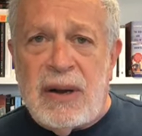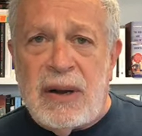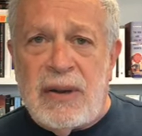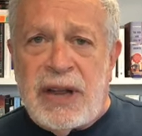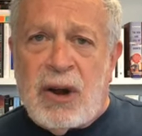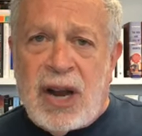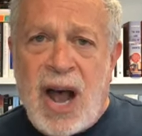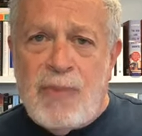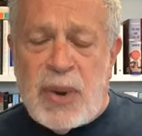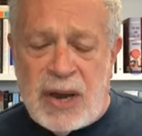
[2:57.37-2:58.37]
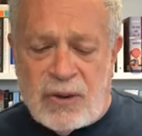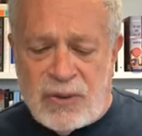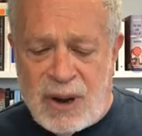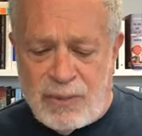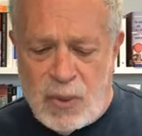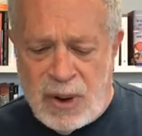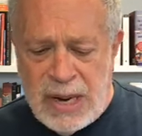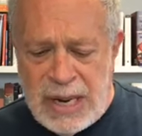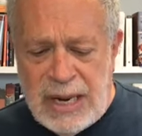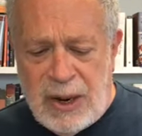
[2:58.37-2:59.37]
they are copying Trump, or
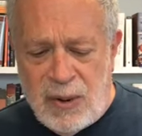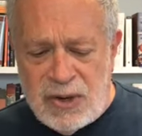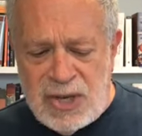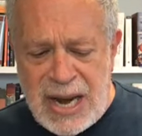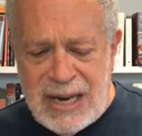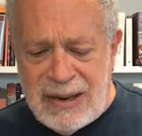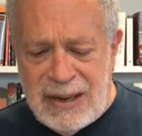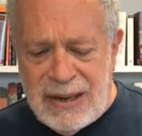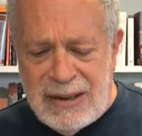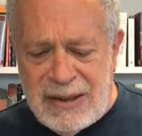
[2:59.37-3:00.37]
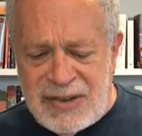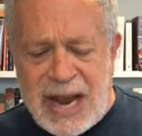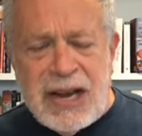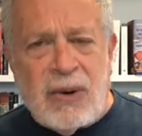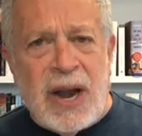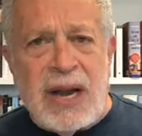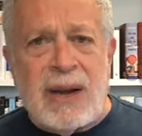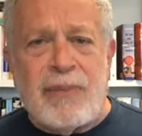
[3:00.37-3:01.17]
take denigrating